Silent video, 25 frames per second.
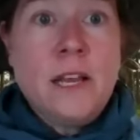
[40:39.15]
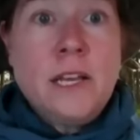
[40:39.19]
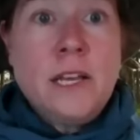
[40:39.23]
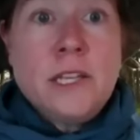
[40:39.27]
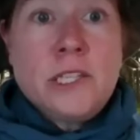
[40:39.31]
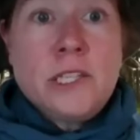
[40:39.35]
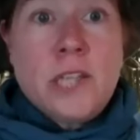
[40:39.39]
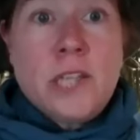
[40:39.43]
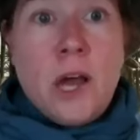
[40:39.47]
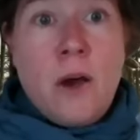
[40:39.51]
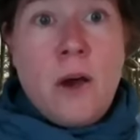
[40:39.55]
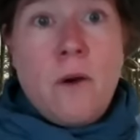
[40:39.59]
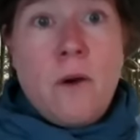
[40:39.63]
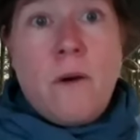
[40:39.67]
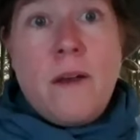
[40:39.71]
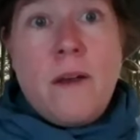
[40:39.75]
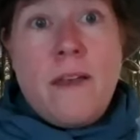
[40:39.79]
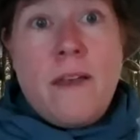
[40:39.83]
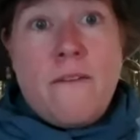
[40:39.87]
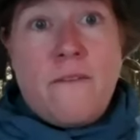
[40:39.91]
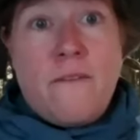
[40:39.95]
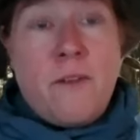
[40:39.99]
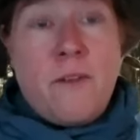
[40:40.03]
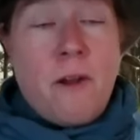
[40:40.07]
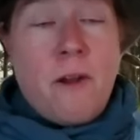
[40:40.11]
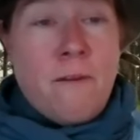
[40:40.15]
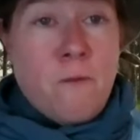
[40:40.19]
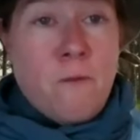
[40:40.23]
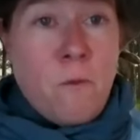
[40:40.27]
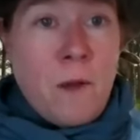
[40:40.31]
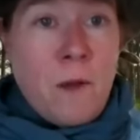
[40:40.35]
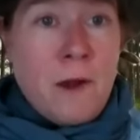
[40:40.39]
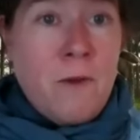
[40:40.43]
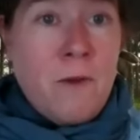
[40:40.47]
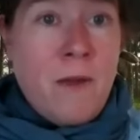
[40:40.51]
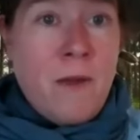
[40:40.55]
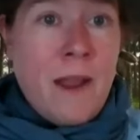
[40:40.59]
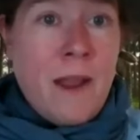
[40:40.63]
So if you're ever
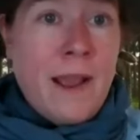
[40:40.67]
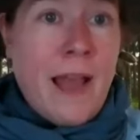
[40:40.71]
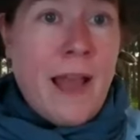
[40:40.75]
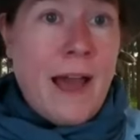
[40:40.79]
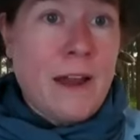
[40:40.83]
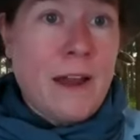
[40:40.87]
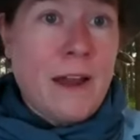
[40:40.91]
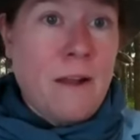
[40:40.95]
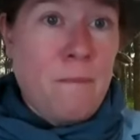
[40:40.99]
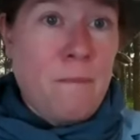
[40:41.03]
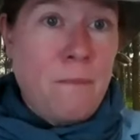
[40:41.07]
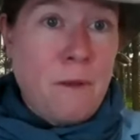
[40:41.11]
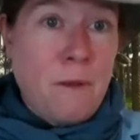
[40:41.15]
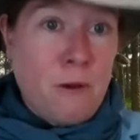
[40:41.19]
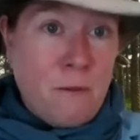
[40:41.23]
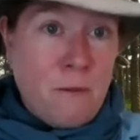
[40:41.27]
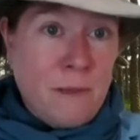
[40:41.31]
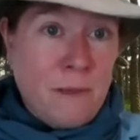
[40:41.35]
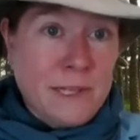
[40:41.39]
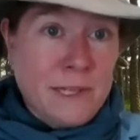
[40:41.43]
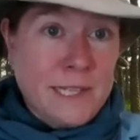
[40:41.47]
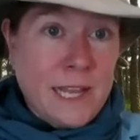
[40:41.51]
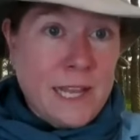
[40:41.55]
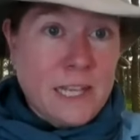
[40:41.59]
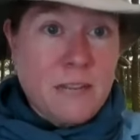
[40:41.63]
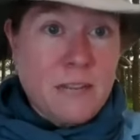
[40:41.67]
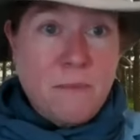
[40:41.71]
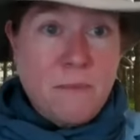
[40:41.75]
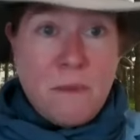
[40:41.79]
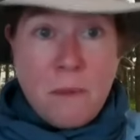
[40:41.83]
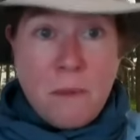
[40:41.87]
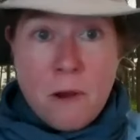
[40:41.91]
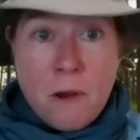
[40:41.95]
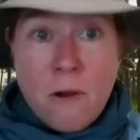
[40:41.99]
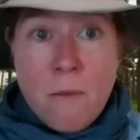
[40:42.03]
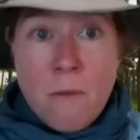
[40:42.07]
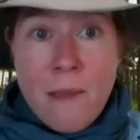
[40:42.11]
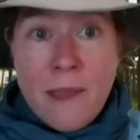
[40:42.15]
wondering how did pyramids get to be
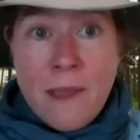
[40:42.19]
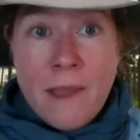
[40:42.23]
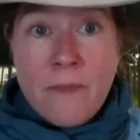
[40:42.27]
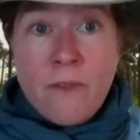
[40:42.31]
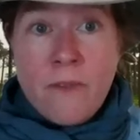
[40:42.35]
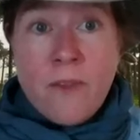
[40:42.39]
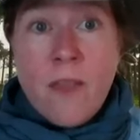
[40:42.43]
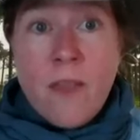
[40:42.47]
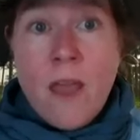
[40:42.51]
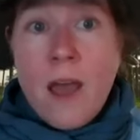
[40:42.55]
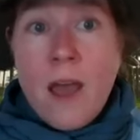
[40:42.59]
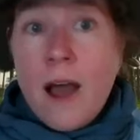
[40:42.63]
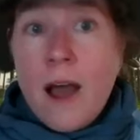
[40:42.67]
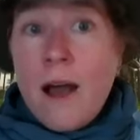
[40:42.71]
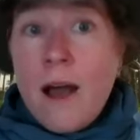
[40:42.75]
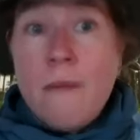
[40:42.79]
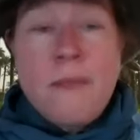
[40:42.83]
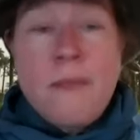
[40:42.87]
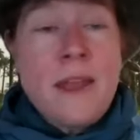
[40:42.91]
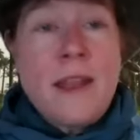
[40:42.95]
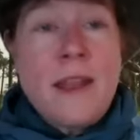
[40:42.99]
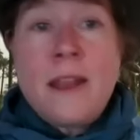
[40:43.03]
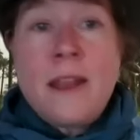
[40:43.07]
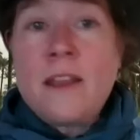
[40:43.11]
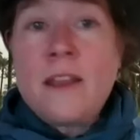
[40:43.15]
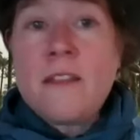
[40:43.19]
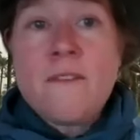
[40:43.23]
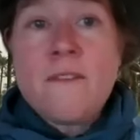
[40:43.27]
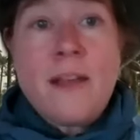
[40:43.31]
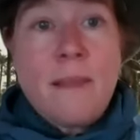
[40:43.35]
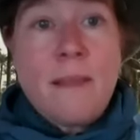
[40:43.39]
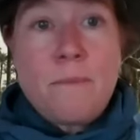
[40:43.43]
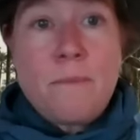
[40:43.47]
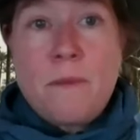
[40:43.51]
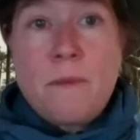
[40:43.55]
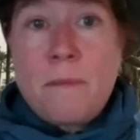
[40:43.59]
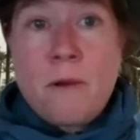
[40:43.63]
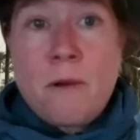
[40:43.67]
pyramids, um, they didn't
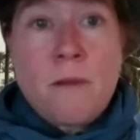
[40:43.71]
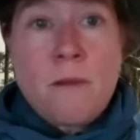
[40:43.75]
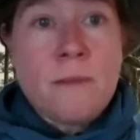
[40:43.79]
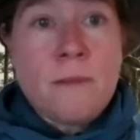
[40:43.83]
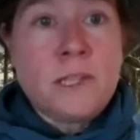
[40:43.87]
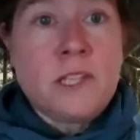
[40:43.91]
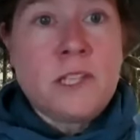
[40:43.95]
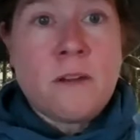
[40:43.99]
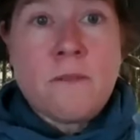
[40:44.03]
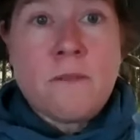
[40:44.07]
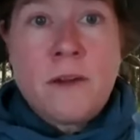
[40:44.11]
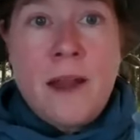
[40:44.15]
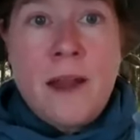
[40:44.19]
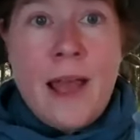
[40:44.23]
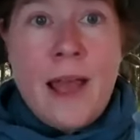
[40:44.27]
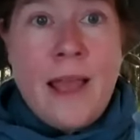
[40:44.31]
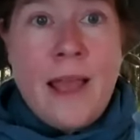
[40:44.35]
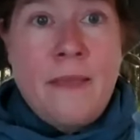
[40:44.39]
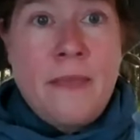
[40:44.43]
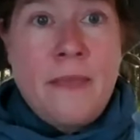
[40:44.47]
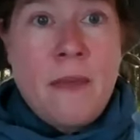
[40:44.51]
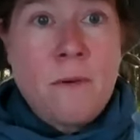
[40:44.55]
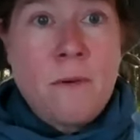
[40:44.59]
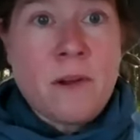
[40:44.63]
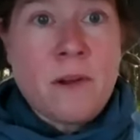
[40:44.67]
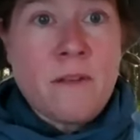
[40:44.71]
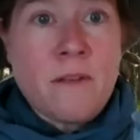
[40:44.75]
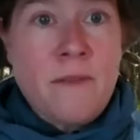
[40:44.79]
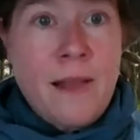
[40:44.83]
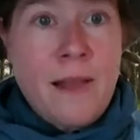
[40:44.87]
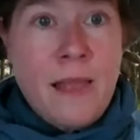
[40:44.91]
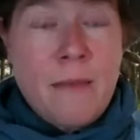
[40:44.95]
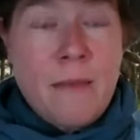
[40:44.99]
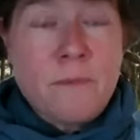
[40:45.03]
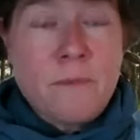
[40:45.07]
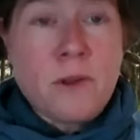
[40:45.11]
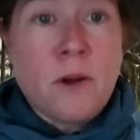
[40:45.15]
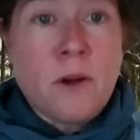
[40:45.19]
develop the pyramids overnight. They were
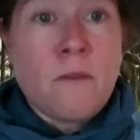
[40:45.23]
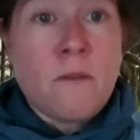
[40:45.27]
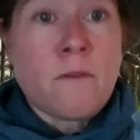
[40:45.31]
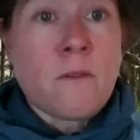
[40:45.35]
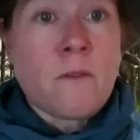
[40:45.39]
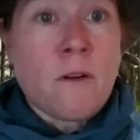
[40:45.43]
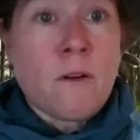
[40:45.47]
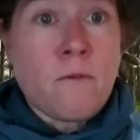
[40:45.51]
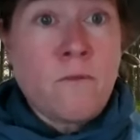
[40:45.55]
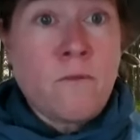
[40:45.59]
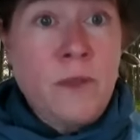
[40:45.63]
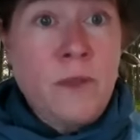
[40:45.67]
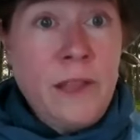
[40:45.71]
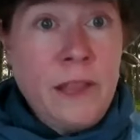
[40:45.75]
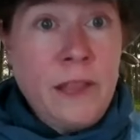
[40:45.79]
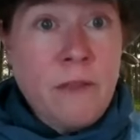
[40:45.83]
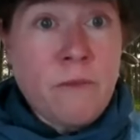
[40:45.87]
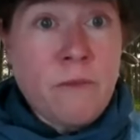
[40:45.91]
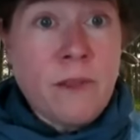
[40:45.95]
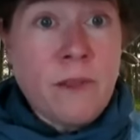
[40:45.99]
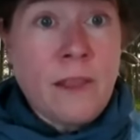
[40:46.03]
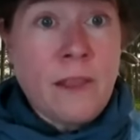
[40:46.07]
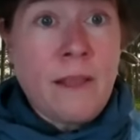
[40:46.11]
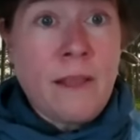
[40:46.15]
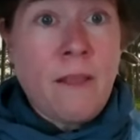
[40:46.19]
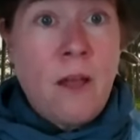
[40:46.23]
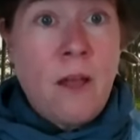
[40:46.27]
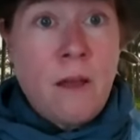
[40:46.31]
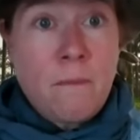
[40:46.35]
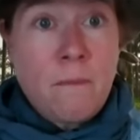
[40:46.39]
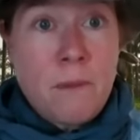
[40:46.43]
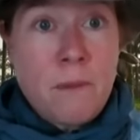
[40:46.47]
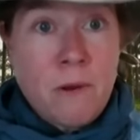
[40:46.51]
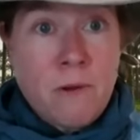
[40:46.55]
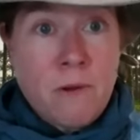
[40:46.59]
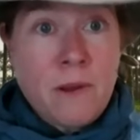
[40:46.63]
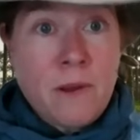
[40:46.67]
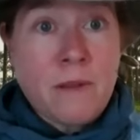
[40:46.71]
developed over a really, really long
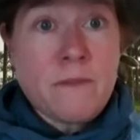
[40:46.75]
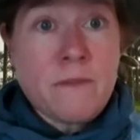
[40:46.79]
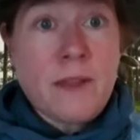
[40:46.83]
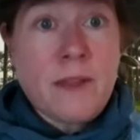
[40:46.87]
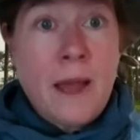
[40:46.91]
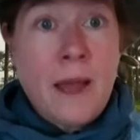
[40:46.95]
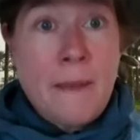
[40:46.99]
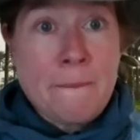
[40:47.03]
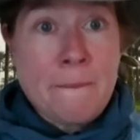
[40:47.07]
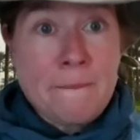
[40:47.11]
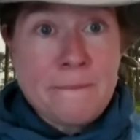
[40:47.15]
period of